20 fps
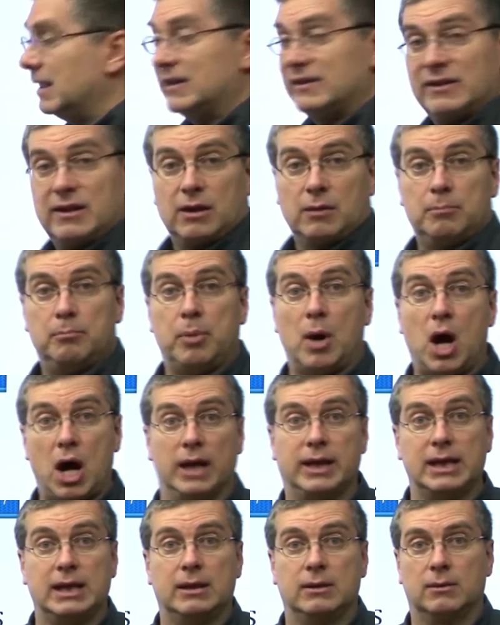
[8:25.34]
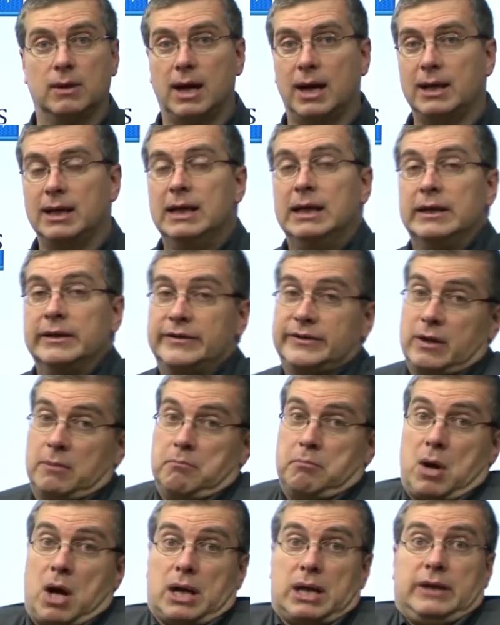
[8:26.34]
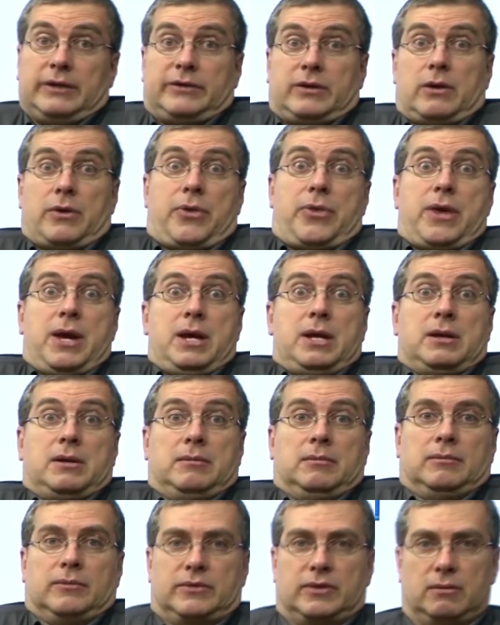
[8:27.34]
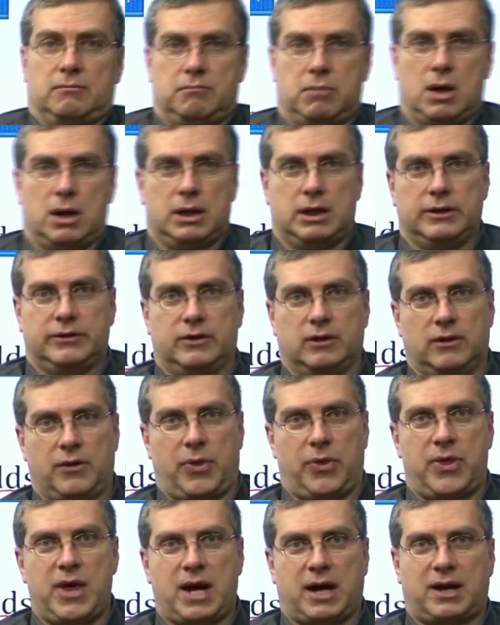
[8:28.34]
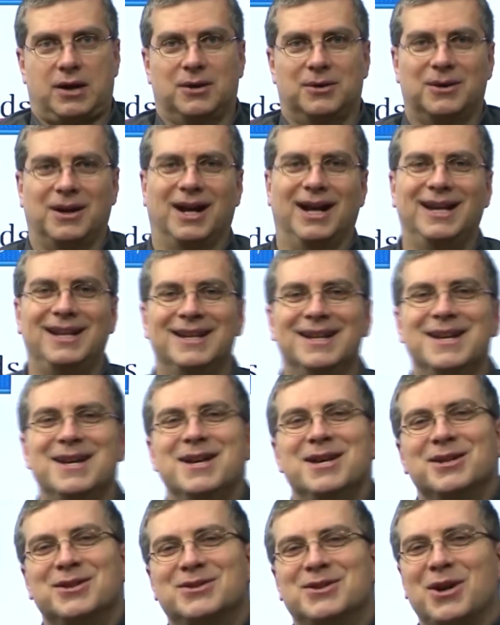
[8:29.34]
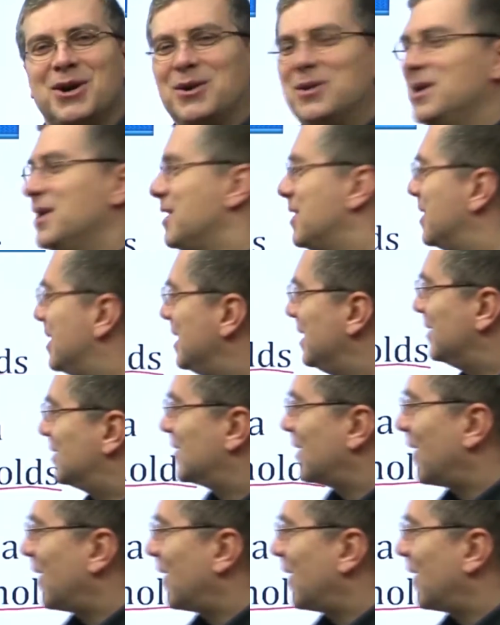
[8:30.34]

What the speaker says: It's their body, right? Some bodies are thin, some bodies are thick, right? So these